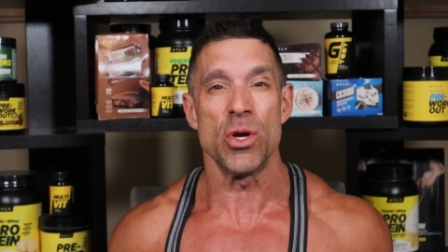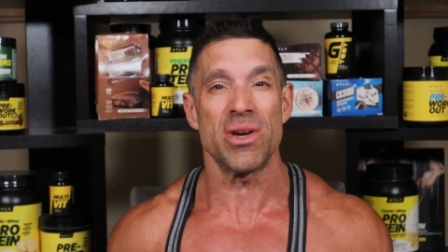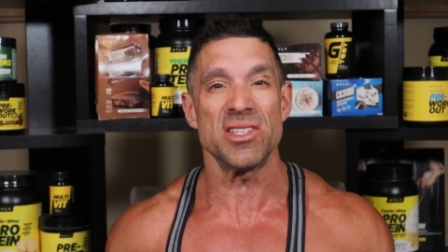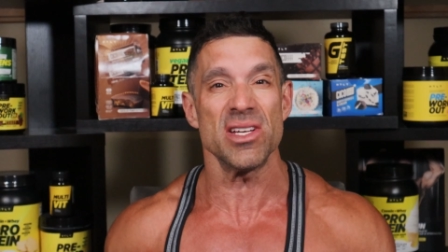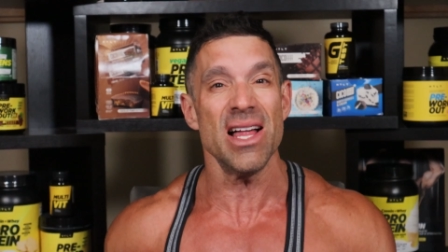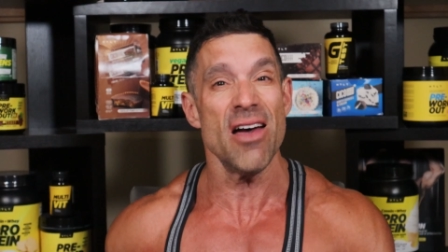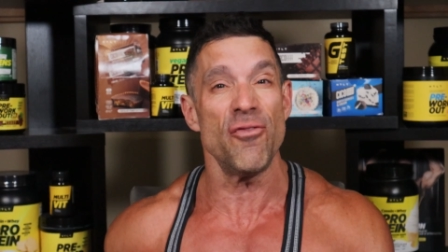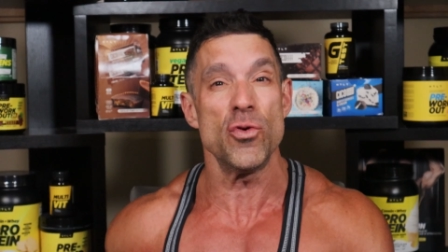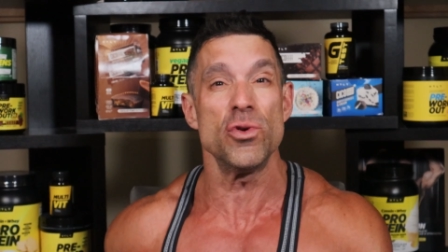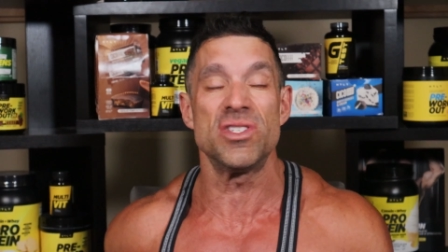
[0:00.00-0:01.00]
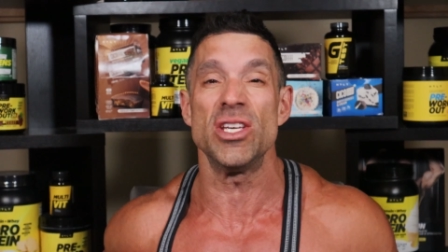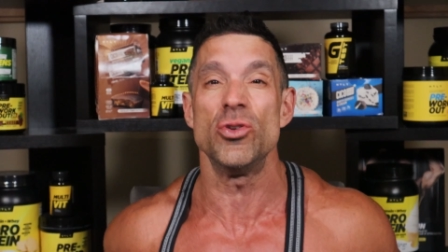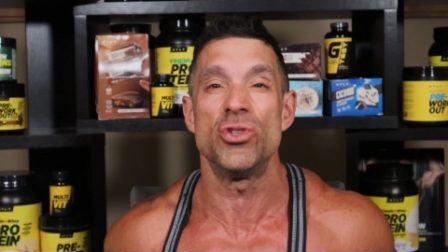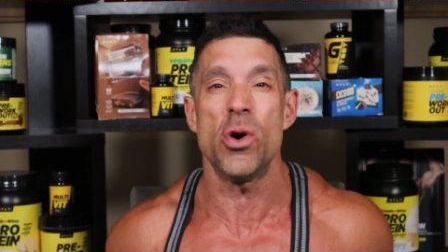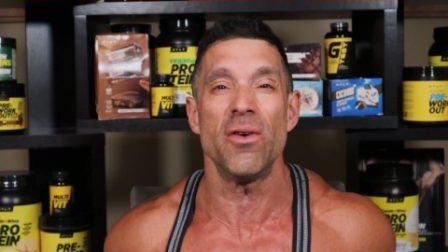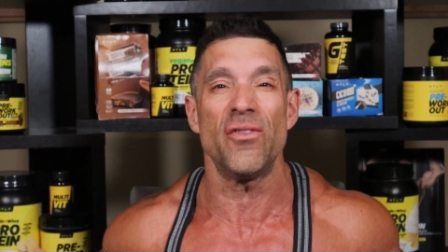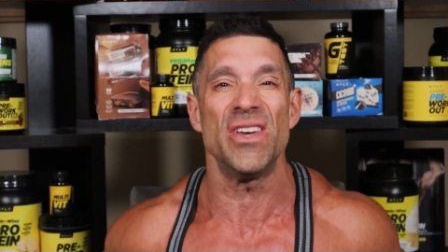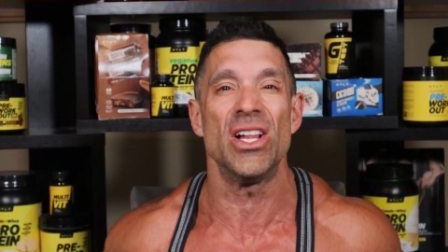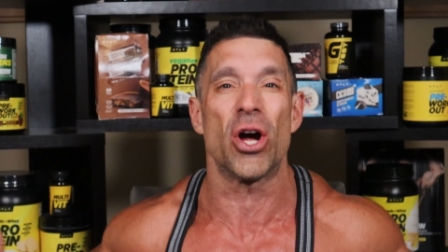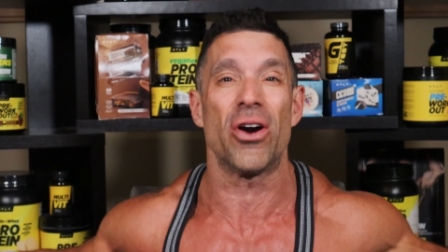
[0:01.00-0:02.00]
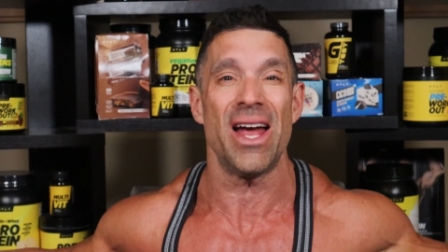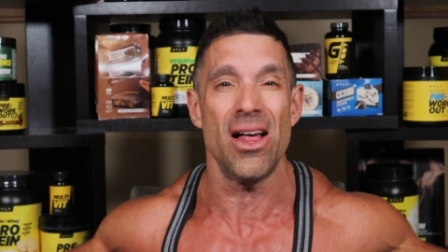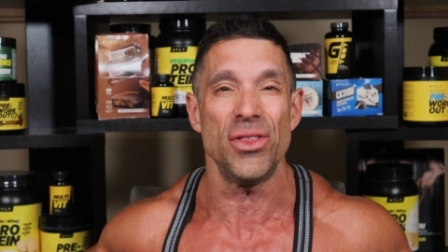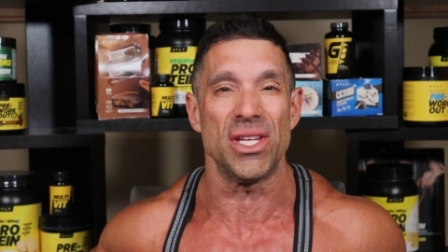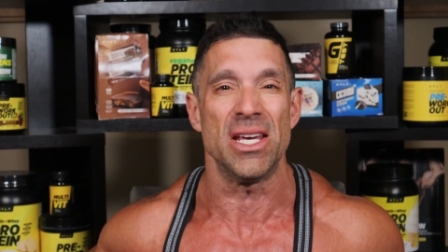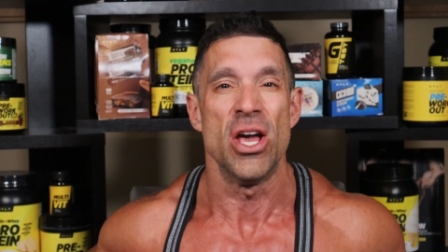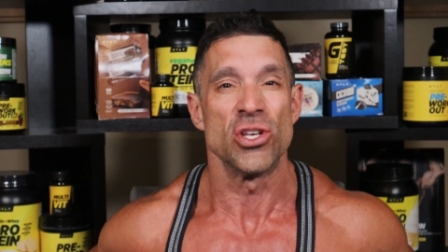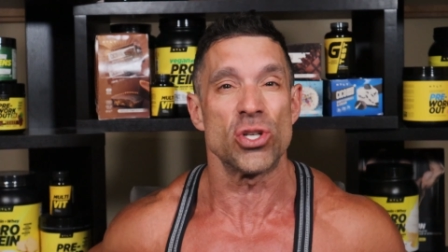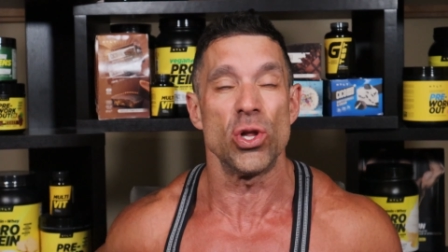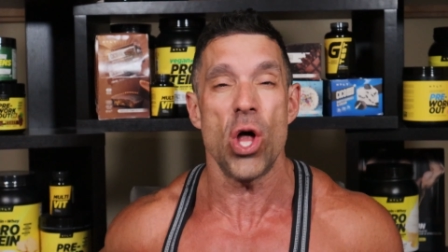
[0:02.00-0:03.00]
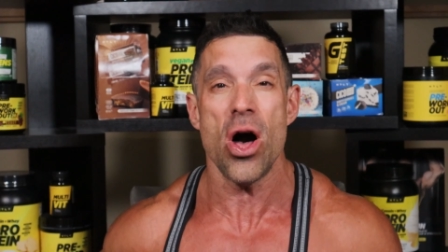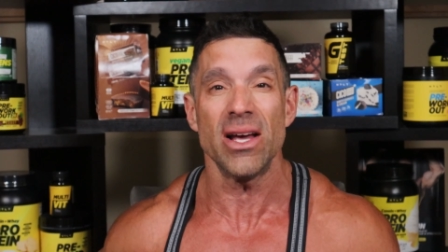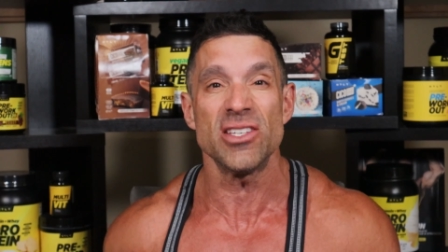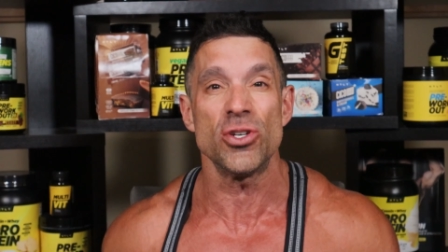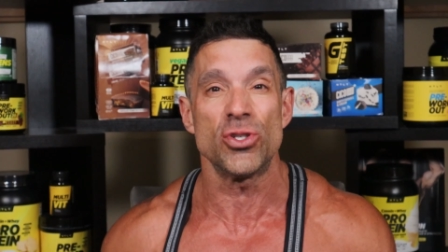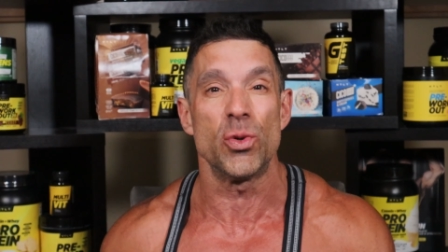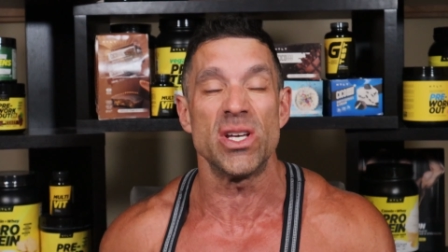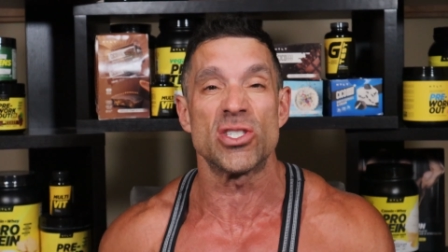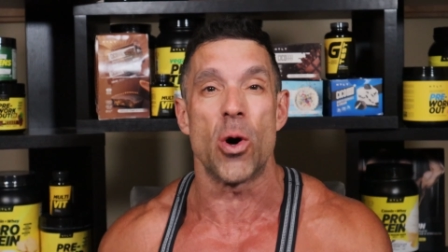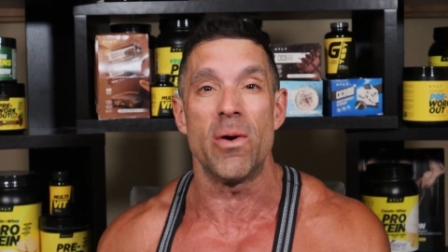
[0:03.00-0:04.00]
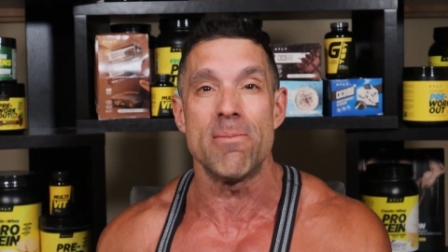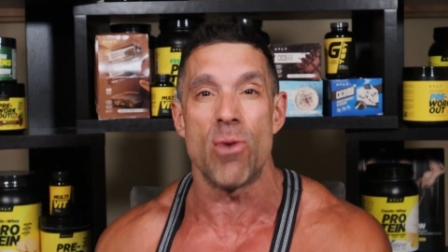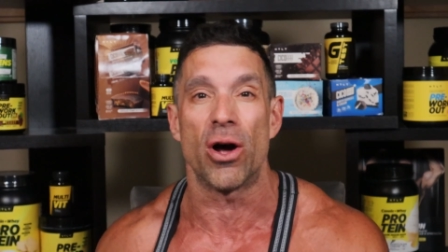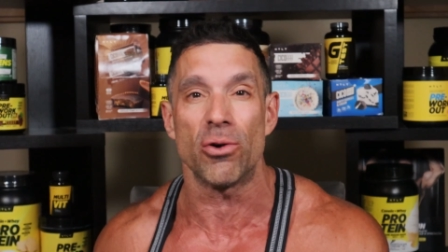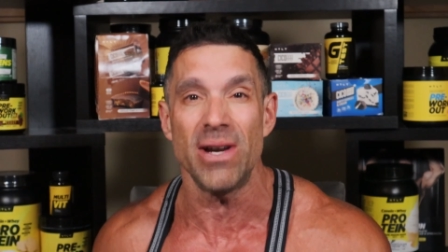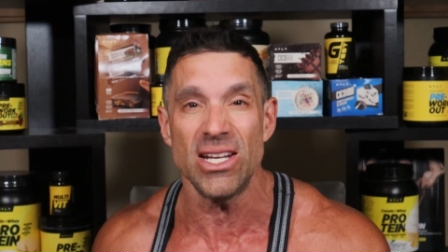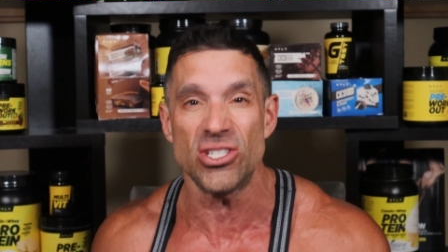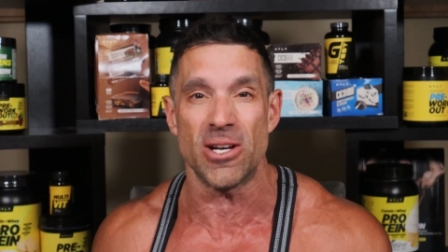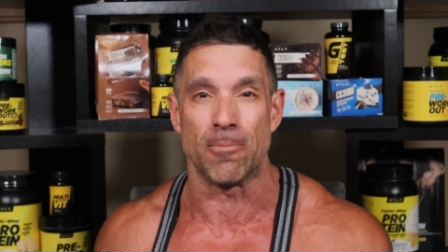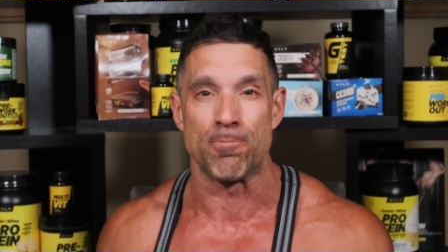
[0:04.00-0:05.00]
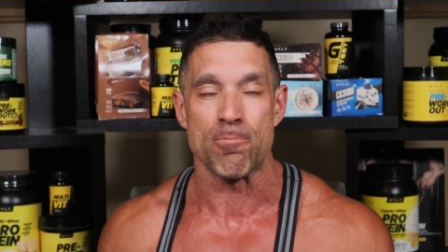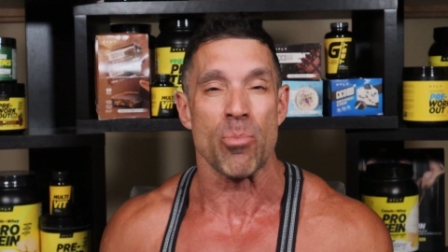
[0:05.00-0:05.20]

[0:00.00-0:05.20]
You can still have foods that you don't feel are healthy so long as you're doing so in moderation.